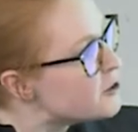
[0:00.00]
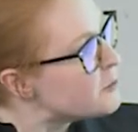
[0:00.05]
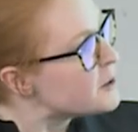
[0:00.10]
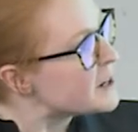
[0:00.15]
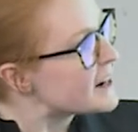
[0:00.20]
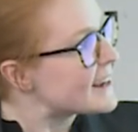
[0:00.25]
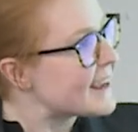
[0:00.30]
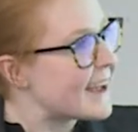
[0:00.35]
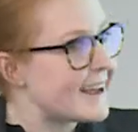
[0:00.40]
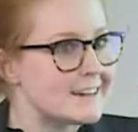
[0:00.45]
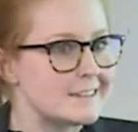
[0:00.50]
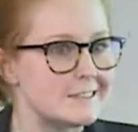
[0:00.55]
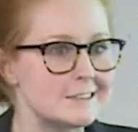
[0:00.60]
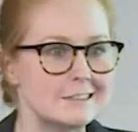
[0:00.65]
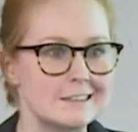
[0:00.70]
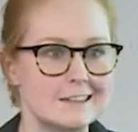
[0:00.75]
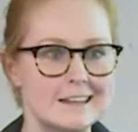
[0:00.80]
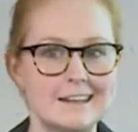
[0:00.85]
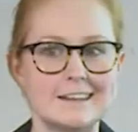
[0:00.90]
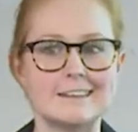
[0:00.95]
but
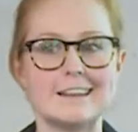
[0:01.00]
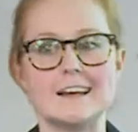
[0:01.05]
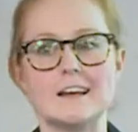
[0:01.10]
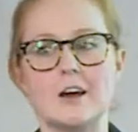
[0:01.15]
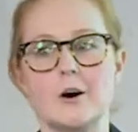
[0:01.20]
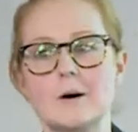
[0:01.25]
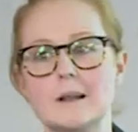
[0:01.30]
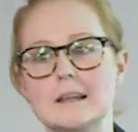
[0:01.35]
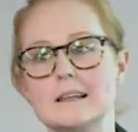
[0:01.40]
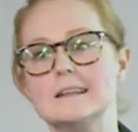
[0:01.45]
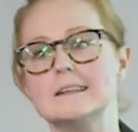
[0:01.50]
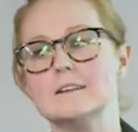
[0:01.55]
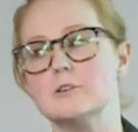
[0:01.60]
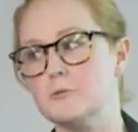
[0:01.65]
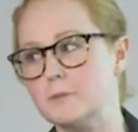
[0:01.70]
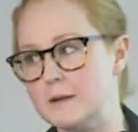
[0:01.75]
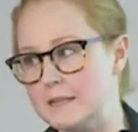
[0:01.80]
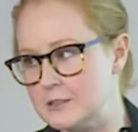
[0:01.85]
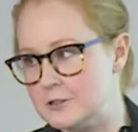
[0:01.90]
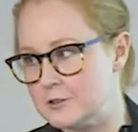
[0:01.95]
occasionally they go a little
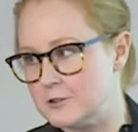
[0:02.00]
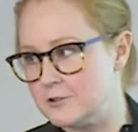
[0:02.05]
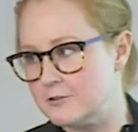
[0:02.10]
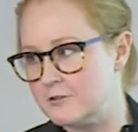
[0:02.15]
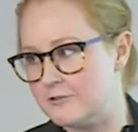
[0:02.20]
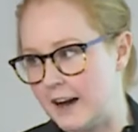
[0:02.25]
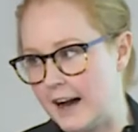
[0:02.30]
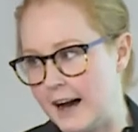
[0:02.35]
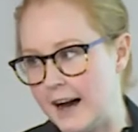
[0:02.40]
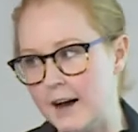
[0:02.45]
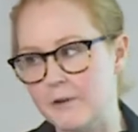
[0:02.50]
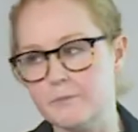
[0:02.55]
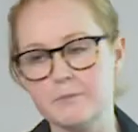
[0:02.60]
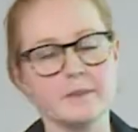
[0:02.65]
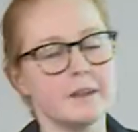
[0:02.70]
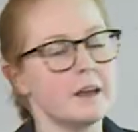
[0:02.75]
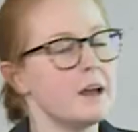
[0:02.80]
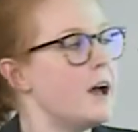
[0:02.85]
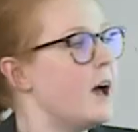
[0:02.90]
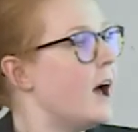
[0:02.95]
bit too far
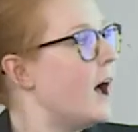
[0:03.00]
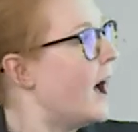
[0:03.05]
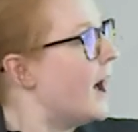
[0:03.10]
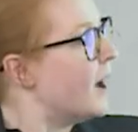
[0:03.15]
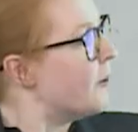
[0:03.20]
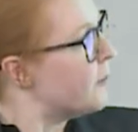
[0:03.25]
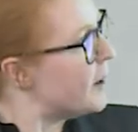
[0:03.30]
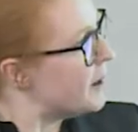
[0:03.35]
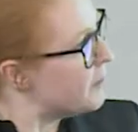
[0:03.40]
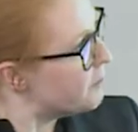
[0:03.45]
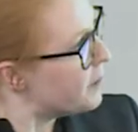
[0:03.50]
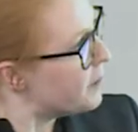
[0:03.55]
and